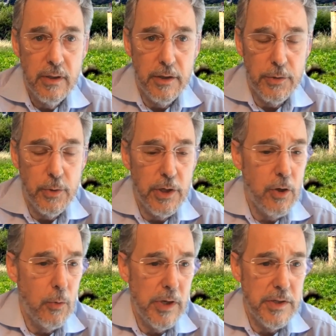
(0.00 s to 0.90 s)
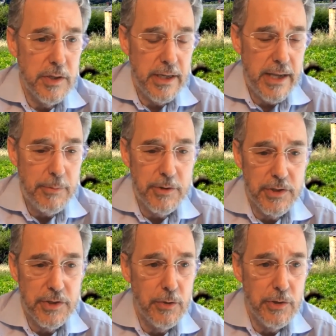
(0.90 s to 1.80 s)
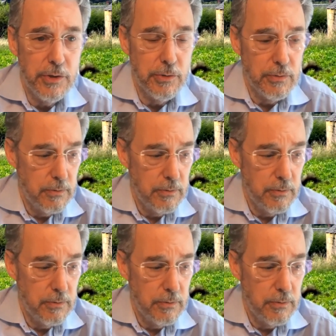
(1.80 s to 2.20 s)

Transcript: there's really no reason to capture CO2.